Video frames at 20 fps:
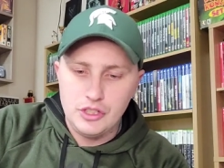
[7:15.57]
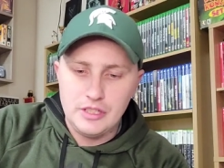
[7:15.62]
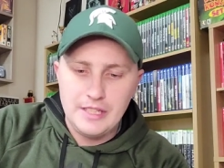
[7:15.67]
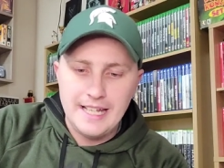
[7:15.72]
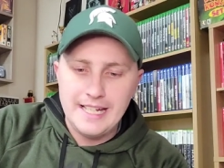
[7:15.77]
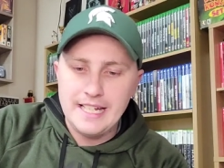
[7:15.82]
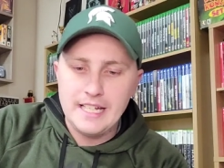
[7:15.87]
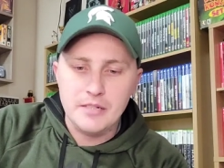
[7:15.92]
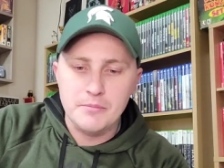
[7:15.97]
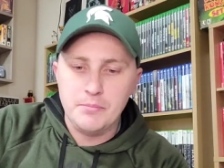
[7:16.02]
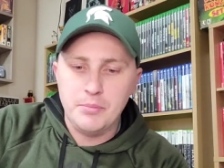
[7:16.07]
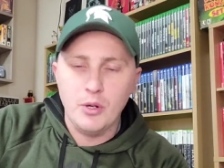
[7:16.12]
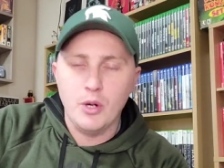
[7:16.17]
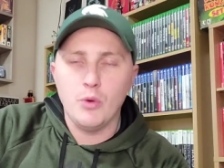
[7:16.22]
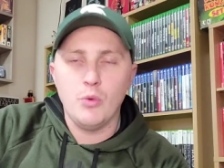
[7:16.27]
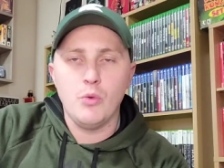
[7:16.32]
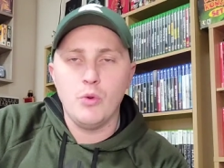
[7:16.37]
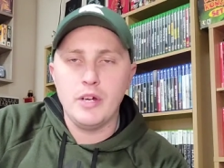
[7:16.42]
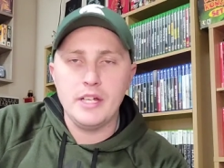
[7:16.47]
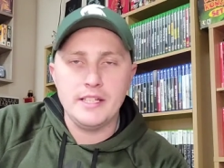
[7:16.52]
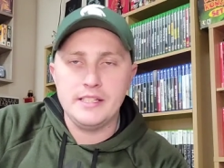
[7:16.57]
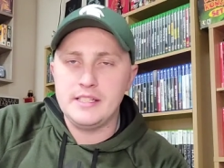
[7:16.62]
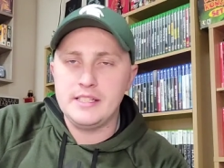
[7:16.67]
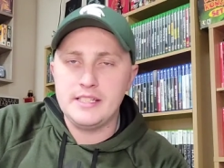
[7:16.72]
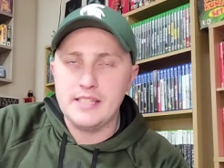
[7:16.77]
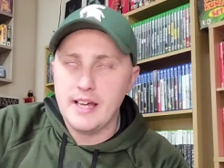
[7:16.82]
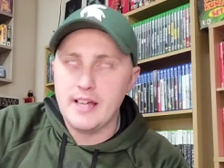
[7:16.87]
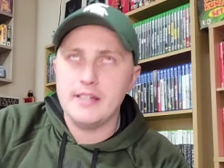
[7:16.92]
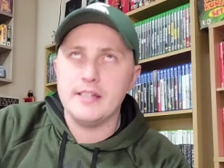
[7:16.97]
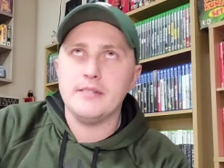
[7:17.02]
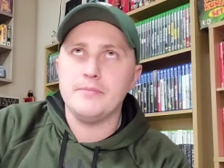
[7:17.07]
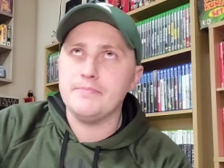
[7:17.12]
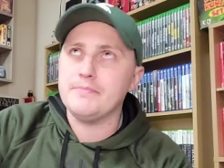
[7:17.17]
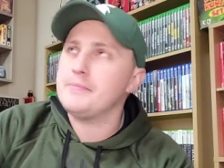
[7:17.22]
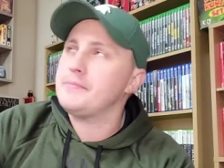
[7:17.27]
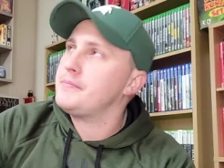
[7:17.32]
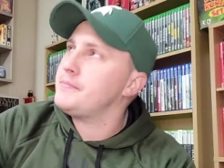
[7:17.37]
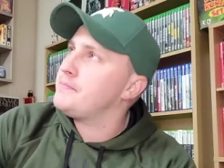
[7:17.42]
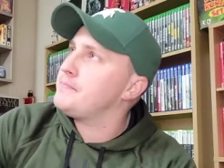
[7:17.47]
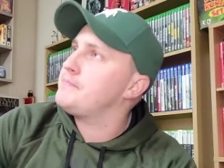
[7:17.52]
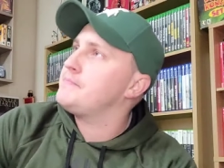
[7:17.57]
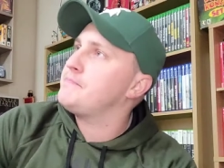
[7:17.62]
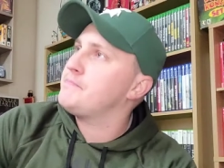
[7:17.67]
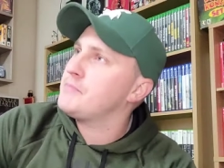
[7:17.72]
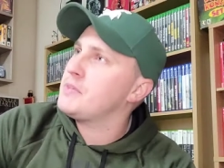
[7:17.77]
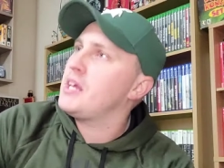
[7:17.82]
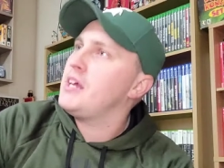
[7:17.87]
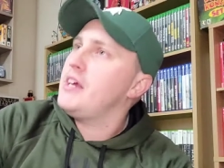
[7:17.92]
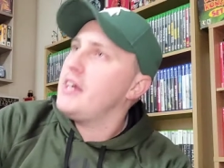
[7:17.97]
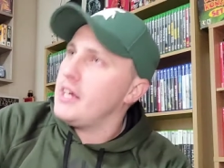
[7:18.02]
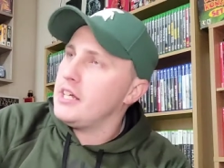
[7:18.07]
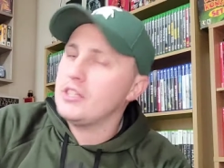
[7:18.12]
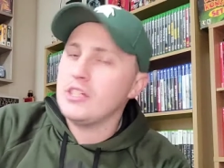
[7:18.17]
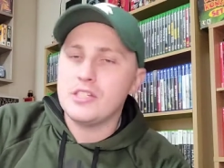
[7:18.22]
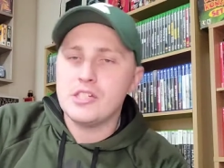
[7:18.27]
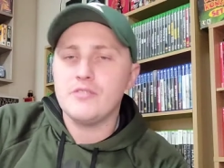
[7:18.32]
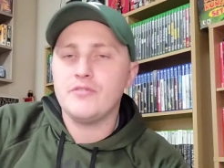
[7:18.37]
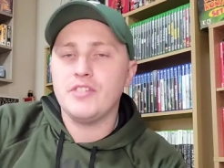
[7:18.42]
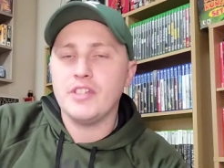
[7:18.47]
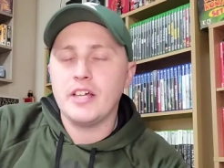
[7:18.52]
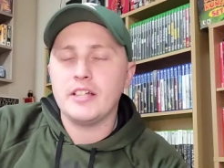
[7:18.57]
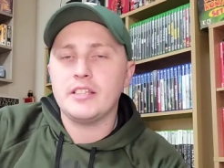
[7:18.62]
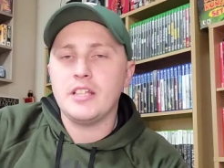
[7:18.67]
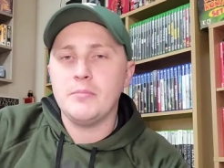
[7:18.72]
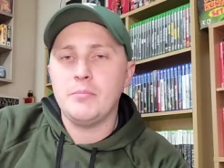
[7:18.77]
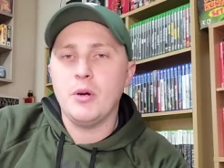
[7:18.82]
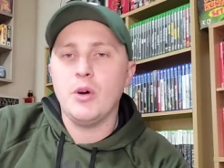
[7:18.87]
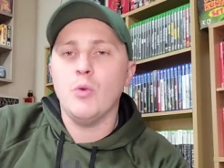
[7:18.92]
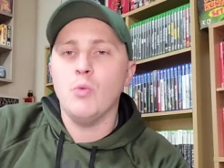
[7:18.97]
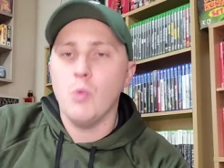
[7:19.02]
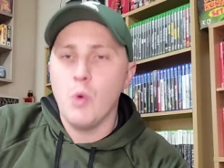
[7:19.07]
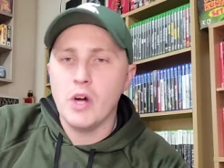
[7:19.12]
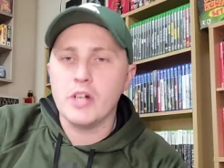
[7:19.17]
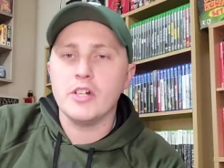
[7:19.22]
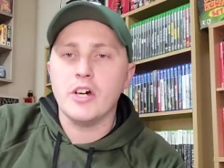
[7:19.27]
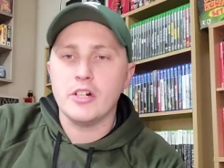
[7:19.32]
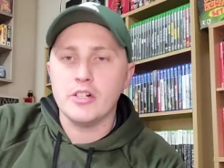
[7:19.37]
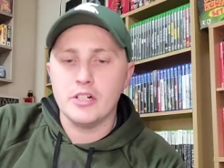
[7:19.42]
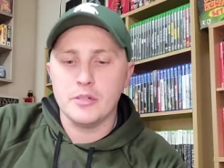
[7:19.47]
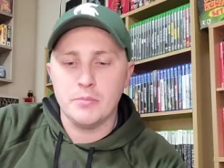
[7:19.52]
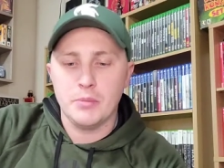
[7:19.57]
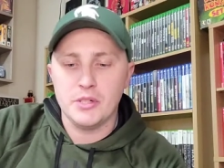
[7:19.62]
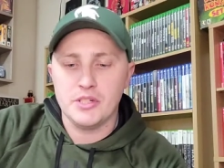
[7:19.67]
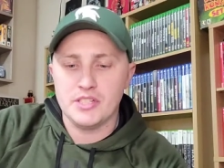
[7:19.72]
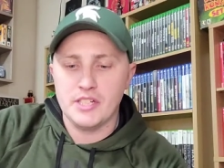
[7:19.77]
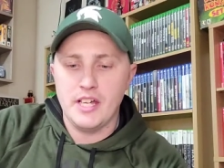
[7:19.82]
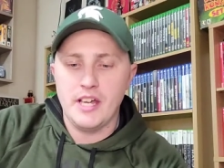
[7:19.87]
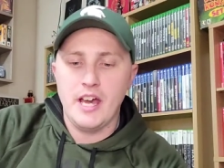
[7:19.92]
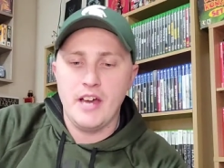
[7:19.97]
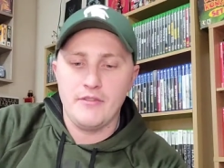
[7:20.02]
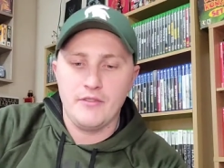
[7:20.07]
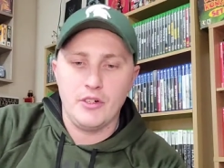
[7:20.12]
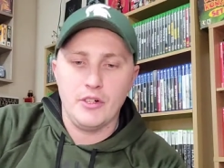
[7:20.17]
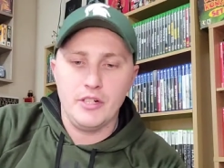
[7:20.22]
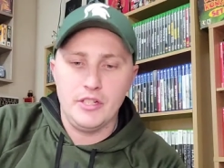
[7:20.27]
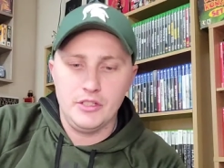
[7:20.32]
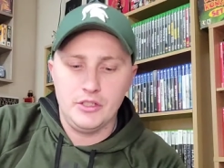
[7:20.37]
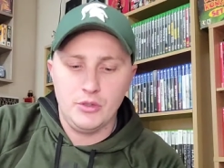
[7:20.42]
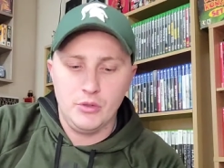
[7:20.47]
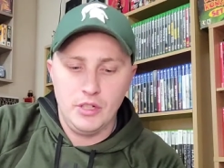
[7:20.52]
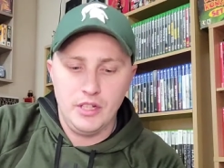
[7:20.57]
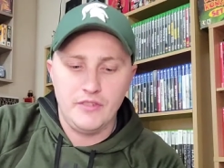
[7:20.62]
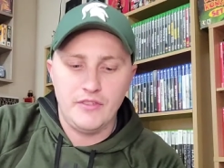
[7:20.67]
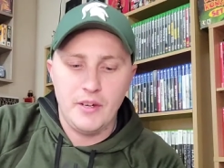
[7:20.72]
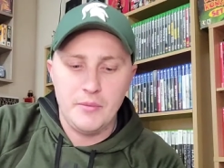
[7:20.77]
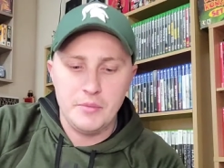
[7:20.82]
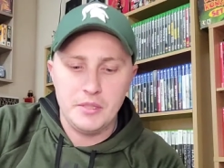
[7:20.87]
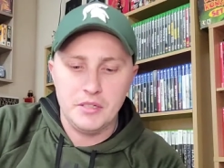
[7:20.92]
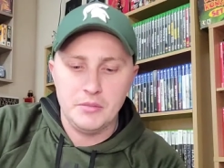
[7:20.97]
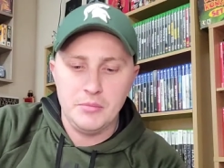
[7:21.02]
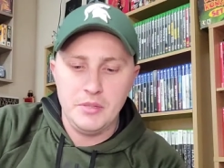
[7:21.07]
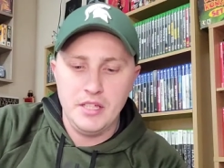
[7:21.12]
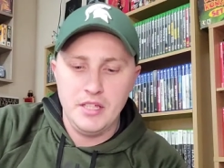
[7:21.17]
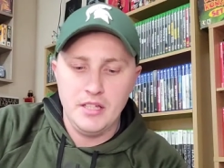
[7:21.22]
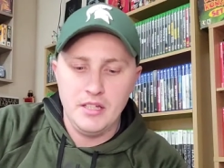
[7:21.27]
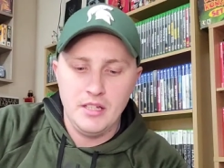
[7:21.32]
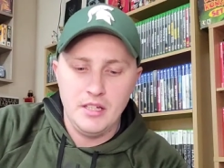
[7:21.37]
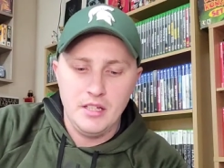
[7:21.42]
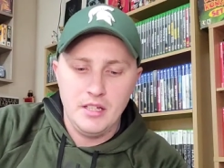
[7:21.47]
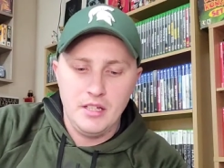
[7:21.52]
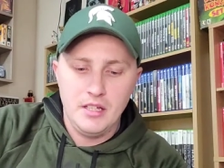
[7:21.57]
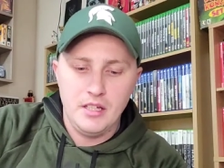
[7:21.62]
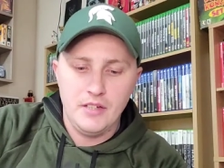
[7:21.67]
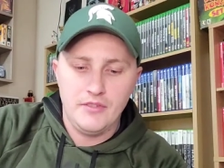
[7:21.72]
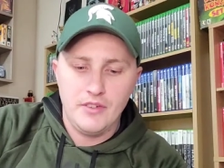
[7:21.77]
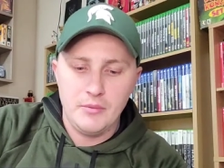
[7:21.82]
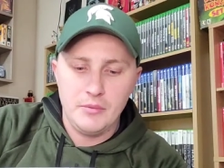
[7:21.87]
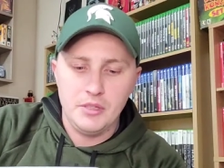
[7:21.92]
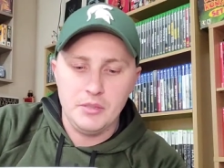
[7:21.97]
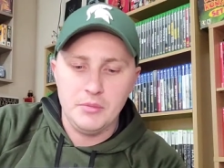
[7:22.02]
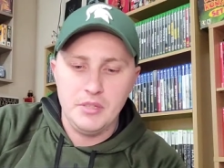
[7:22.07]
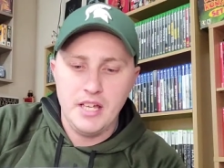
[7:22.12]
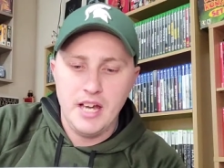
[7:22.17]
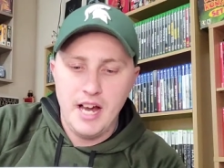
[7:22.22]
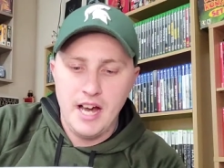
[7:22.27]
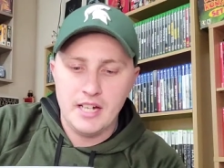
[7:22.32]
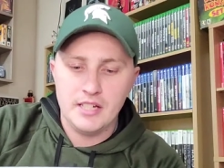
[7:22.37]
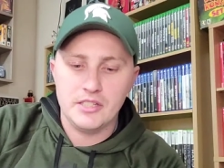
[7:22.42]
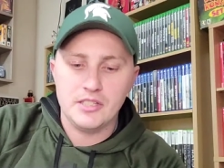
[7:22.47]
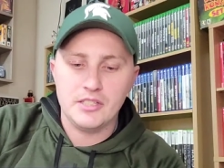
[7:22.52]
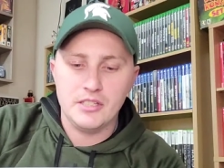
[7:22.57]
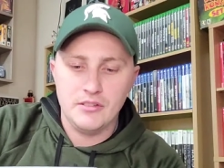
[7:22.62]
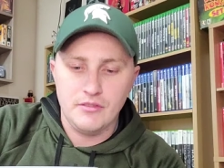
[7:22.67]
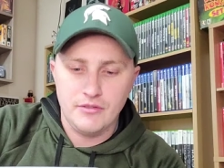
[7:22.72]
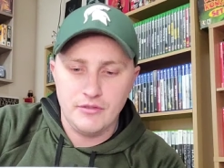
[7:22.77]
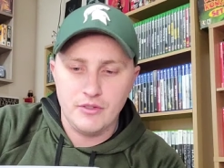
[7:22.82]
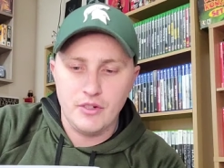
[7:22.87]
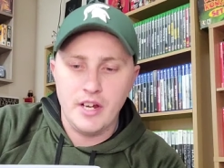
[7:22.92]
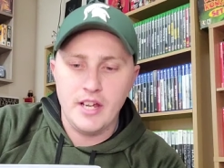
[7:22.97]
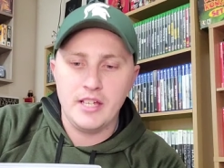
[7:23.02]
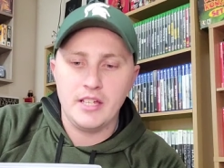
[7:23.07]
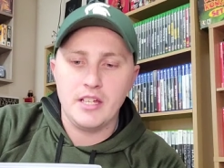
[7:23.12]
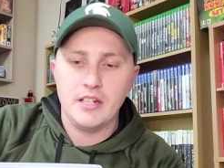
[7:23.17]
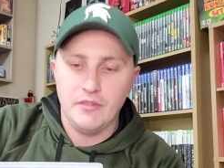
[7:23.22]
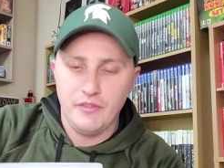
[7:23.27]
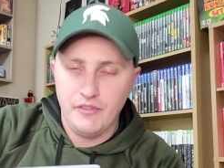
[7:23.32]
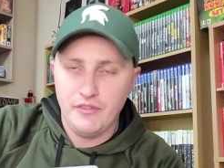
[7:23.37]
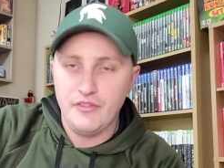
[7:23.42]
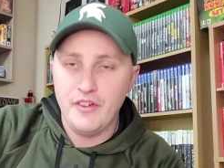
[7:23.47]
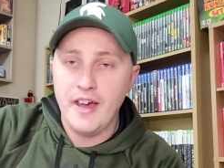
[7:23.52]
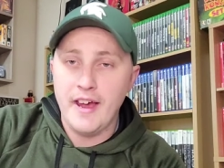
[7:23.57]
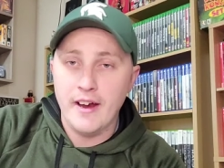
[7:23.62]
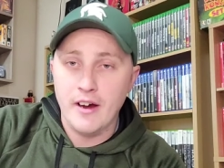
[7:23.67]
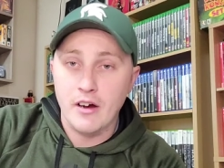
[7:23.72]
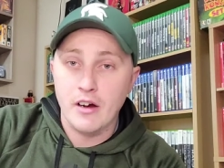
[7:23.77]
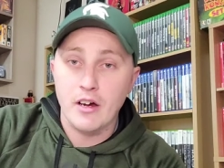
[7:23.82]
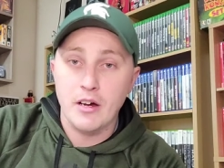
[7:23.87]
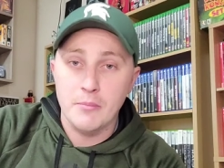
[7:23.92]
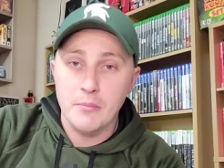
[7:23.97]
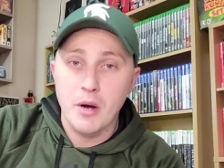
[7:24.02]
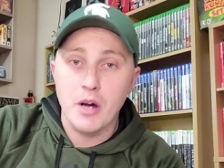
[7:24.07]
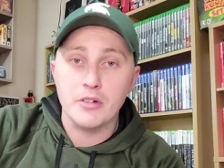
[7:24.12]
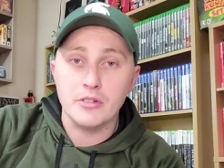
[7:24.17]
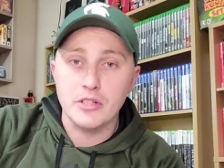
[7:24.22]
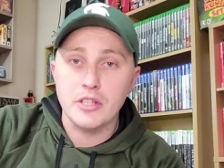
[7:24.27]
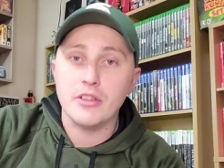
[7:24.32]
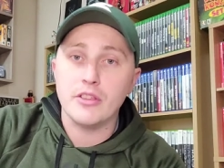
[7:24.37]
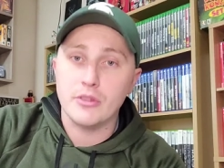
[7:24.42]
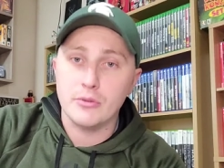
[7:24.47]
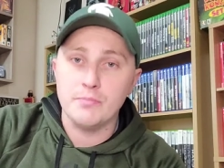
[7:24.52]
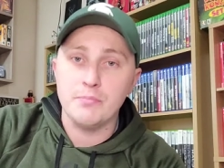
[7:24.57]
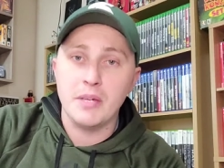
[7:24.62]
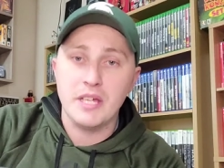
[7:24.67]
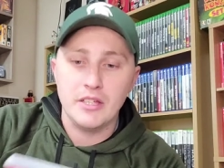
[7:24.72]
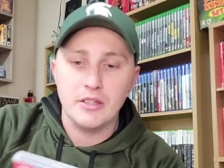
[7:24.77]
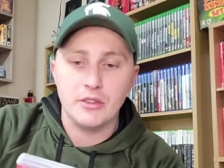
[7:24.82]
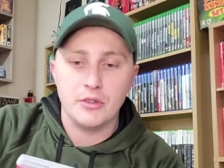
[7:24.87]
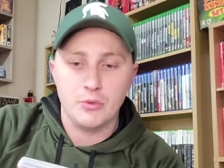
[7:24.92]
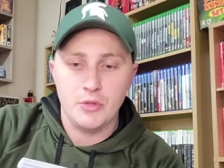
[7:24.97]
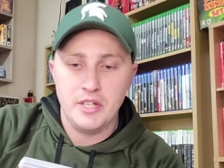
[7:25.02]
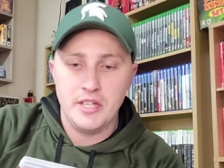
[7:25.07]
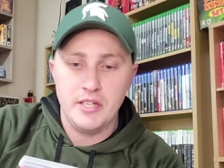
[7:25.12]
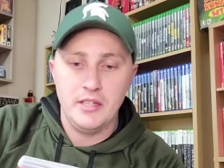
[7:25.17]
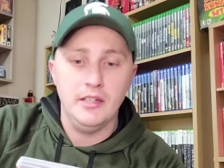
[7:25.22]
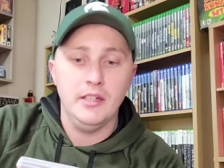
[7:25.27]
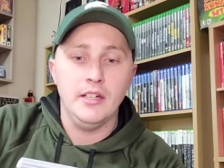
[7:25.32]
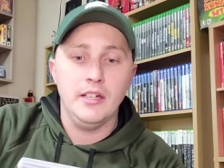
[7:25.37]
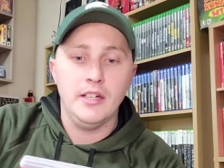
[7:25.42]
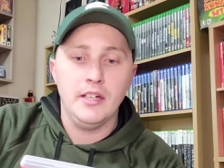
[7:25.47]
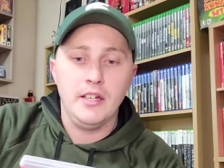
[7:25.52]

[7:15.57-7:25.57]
they didn't put it. It doesn't feel like they put 100% effort into it. If I'm gonna be, if I'm gonna be honest and frank and fair among the th big three,